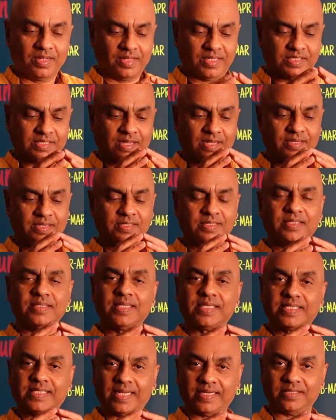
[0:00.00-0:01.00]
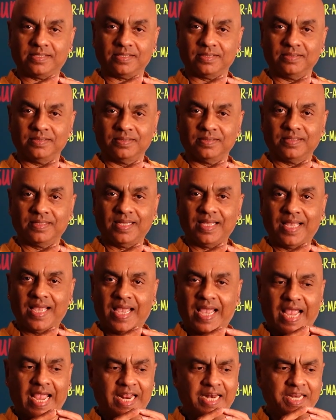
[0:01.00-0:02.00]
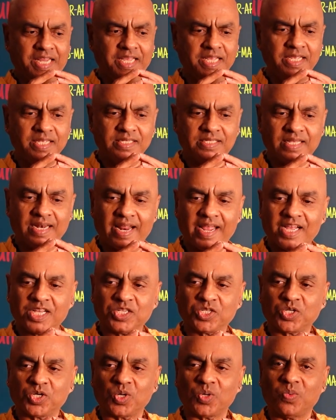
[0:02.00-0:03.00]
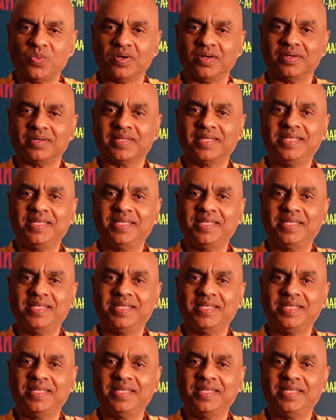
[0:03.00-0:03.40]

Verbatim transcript: the sun is in the center and he is an extrovert.